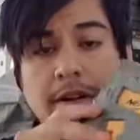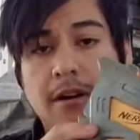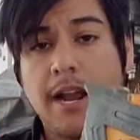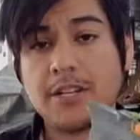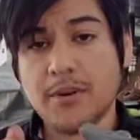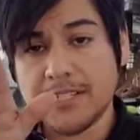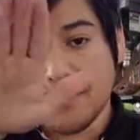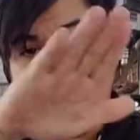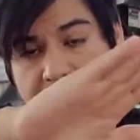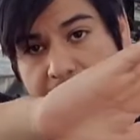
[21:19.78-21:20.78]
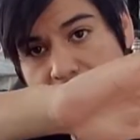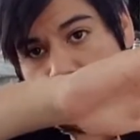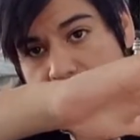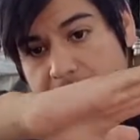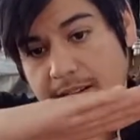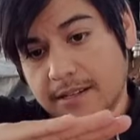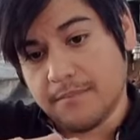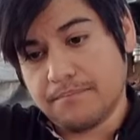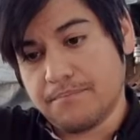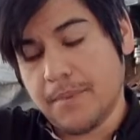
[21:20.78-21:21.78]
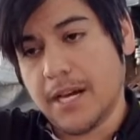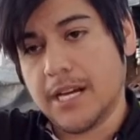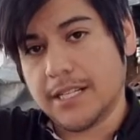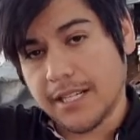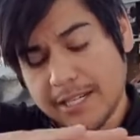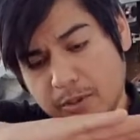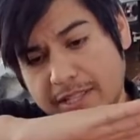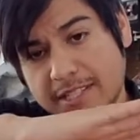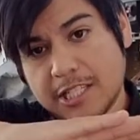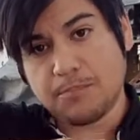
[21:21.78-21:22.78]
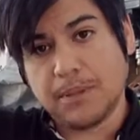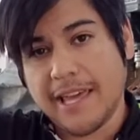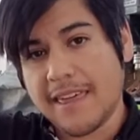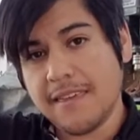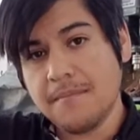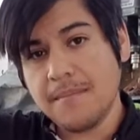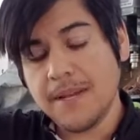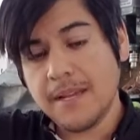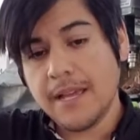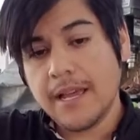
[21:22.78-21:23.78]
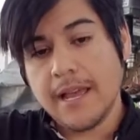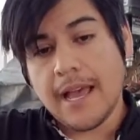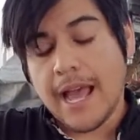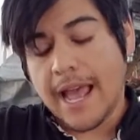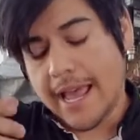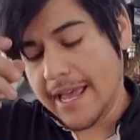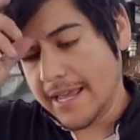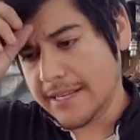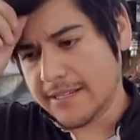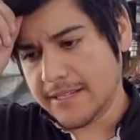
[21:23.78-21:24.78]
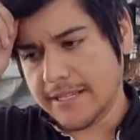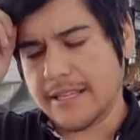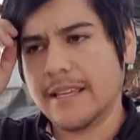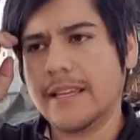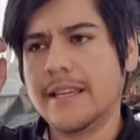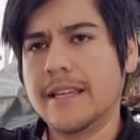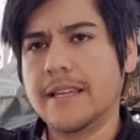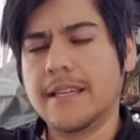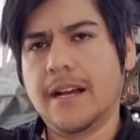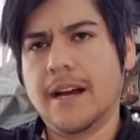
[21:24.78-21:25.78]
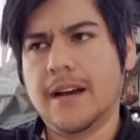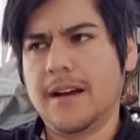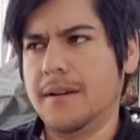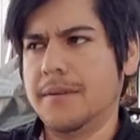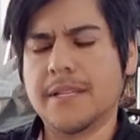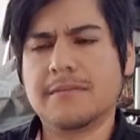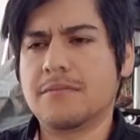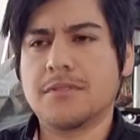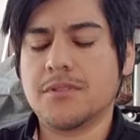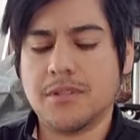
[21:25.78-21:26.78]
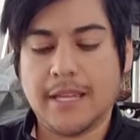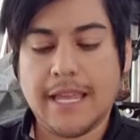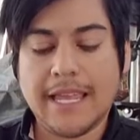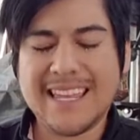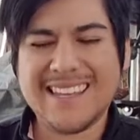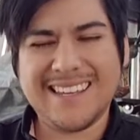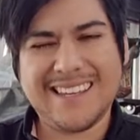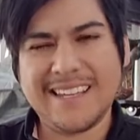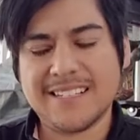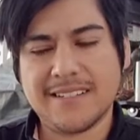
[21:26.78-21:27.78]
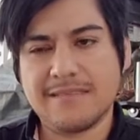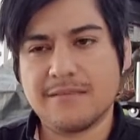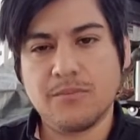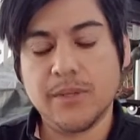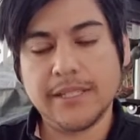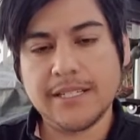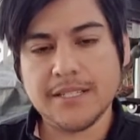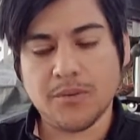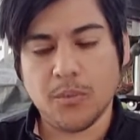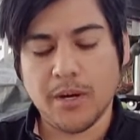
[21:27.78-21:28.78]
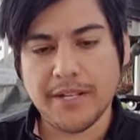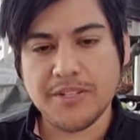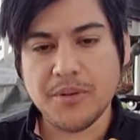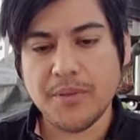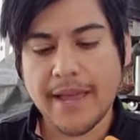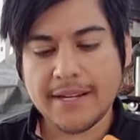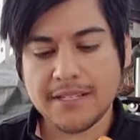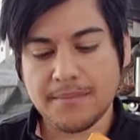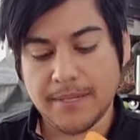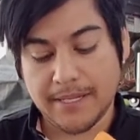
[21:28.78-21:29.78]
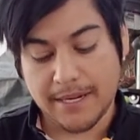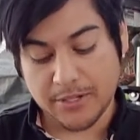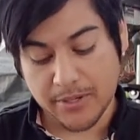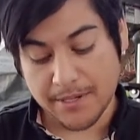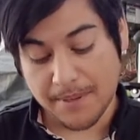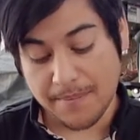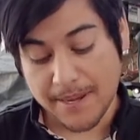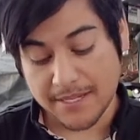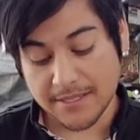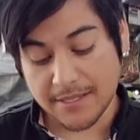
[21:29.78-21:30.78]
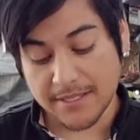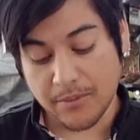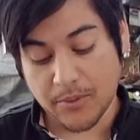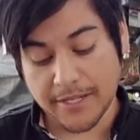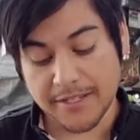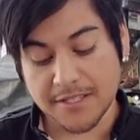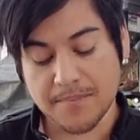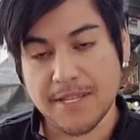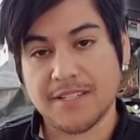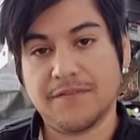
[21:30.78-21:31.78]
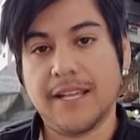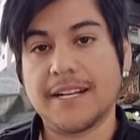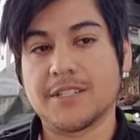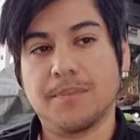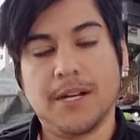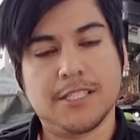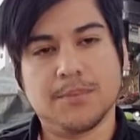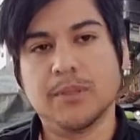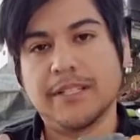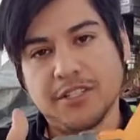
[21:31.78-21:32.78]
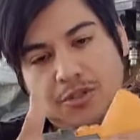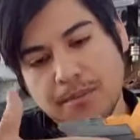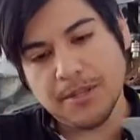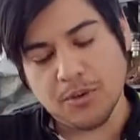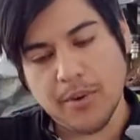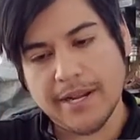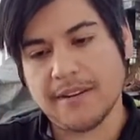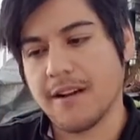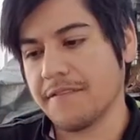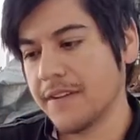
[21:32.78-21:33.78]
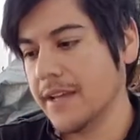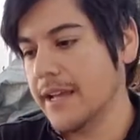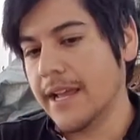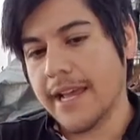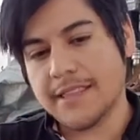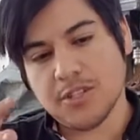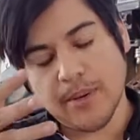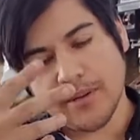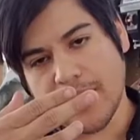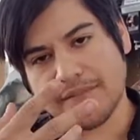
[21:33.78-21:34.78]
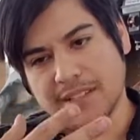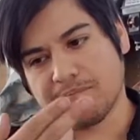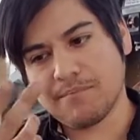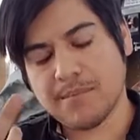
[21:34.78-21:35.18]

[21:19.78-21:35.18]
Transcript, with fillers: are. I tried to make them in a. Uh, I tried to splay them, and uh, it it really doesn't want to do that. But I tried my best because I wanted it to be as flat as possible and distribute the weight enough, and so I don't have to